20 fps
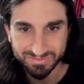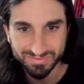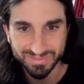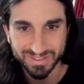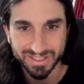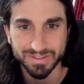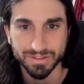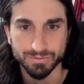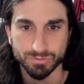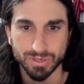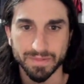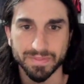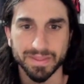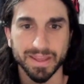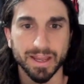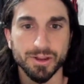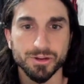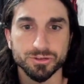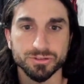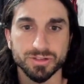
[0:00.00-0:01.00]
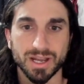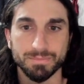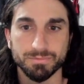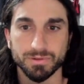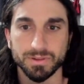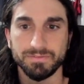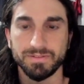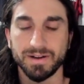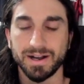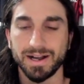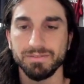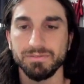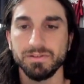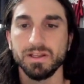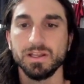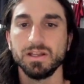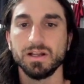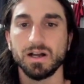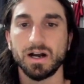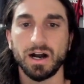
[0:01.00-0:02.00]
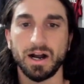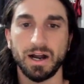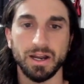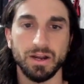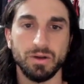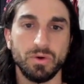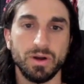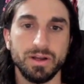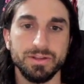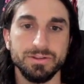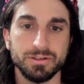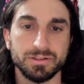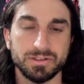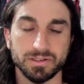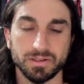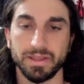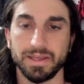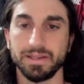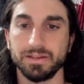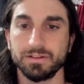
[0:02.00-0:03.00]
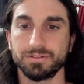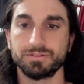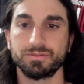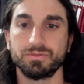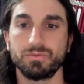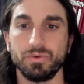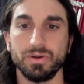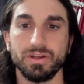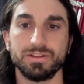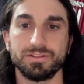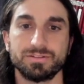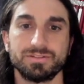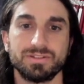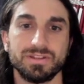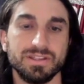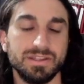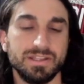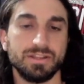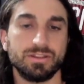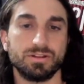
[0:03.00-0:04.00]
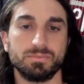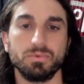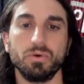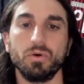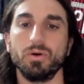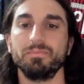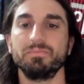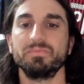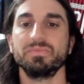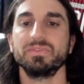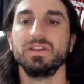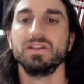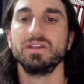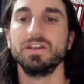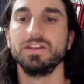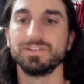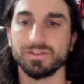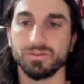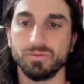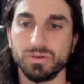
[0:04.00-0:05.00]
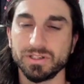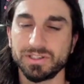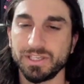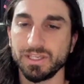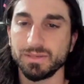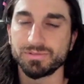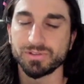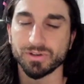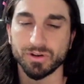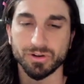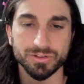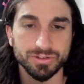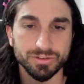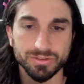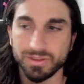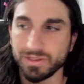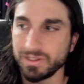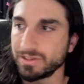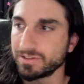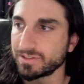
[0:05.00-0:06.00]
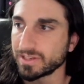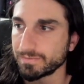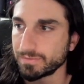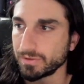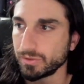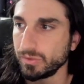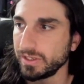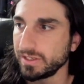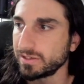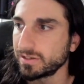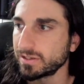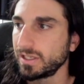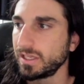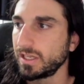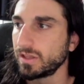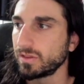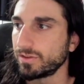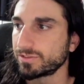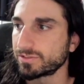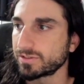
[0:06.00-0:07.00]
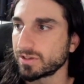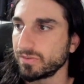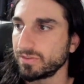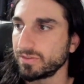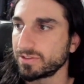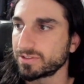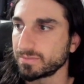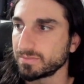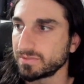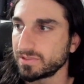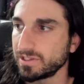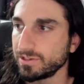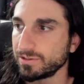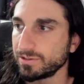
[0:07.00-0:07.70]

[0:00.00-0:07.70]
And then rounding out your top 25, Iowa and UCLA switched in either poll. So we'll keep showing you these every week. Let's go into some key